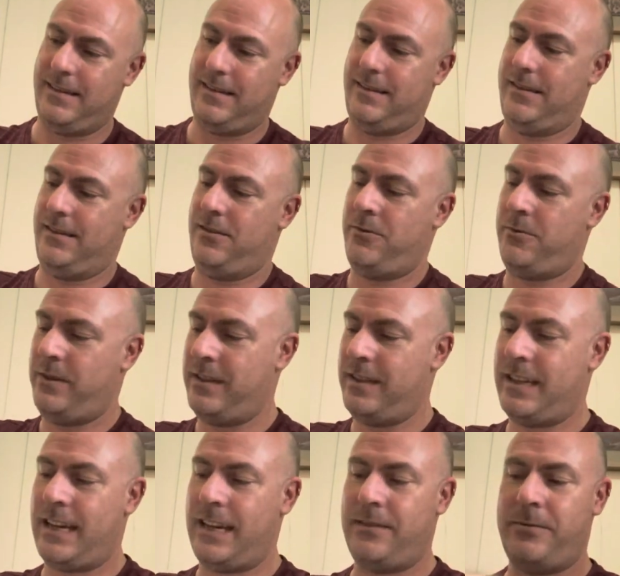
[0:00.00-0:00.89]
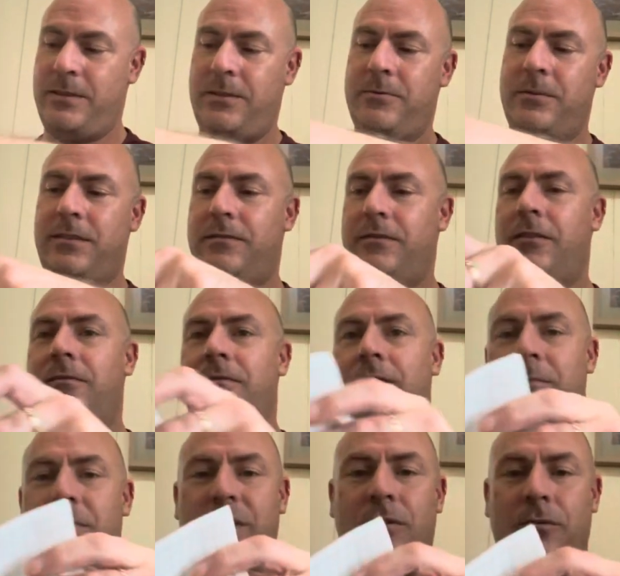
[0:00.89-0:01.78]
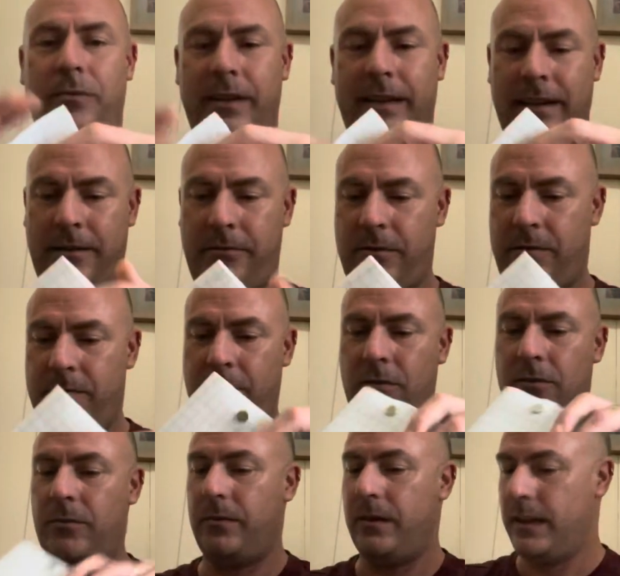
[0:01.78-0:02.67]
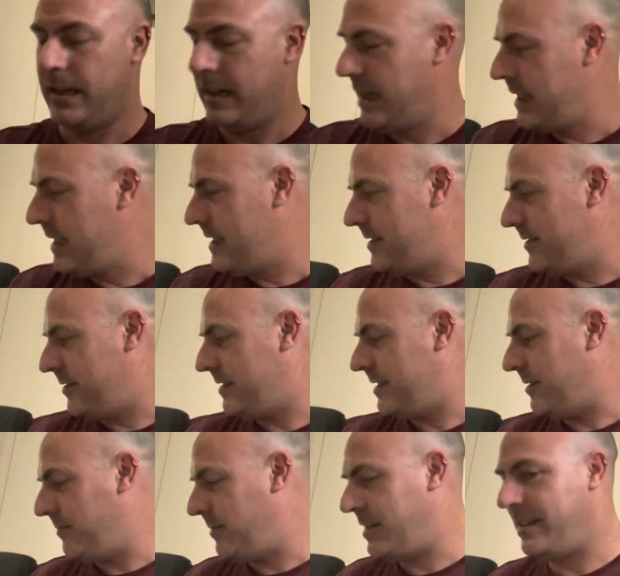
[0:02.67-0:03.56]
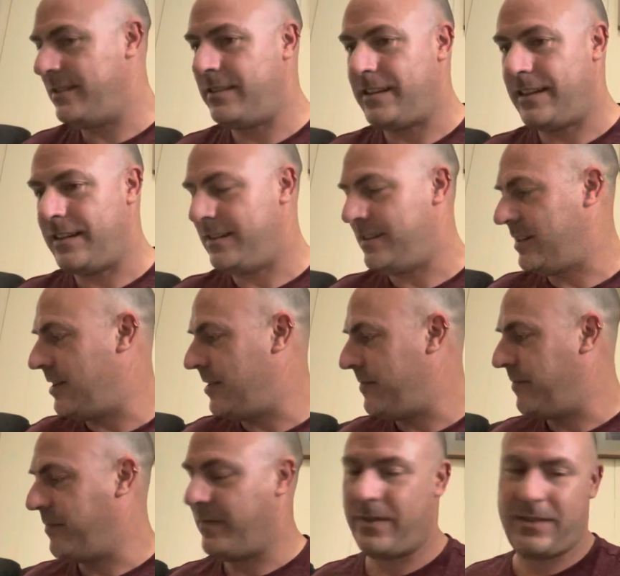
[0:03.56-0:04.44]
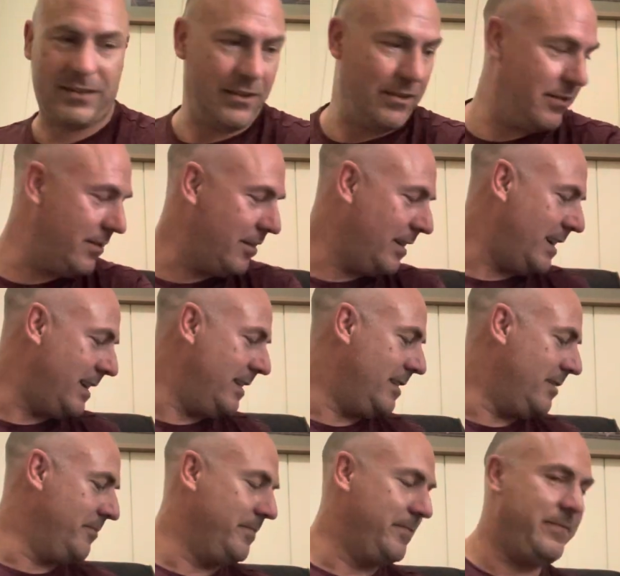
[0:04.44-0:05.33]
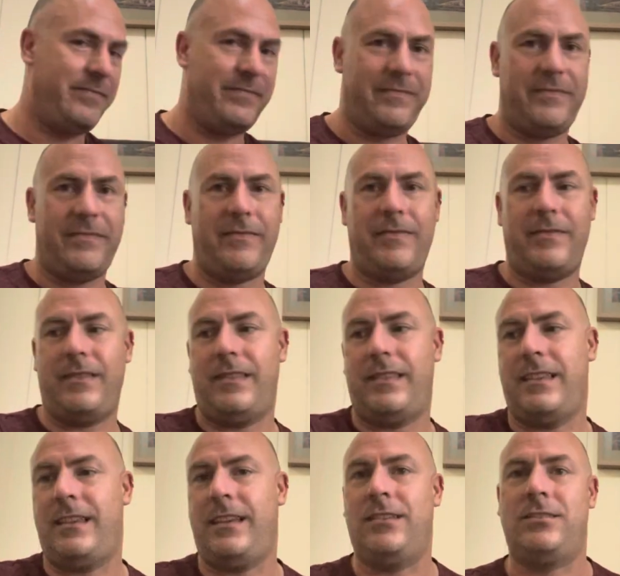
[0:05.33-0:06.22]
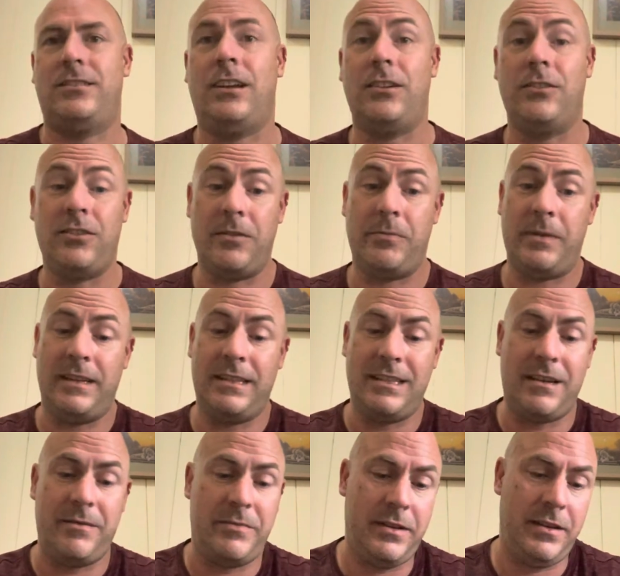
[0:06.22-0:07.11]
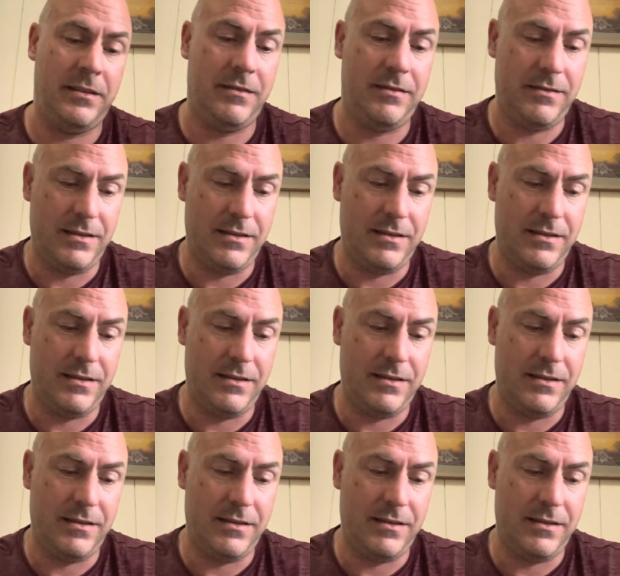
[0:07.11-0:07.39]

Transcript: that's always the case when you want to fold fabric all weekend, it won't fold up. So I was like, what else can I start? So I thought, I know. I'll start another piece that I've been